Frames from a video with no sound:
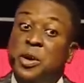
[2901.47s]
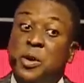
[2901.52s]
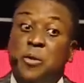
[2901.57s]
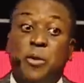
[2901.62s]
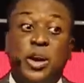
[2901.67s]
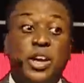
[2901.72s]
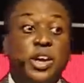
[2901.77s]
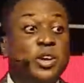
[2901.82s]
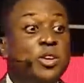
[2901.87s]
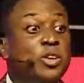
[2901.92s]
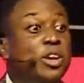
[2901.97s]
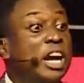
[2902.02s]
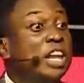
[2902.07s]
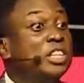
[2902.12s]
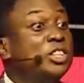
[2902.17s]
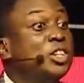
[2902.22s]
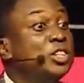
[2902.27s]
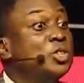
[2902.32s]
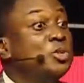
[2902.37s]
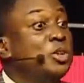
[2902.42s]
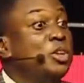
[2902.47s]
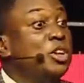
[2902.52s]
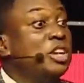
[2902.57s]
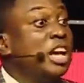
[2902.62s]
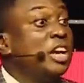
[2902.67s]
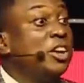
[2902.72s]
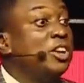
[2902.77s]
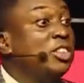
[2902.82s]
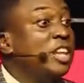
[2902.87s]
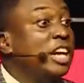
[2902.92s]
When you look at us, we look
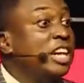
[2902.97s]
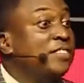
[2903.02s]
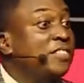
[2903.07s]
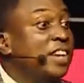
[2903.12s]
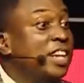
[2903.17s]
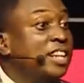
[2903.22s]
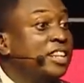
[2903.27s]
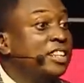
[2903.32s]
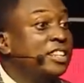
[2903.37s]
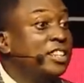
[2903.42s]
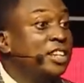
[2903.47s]
like ordinary men.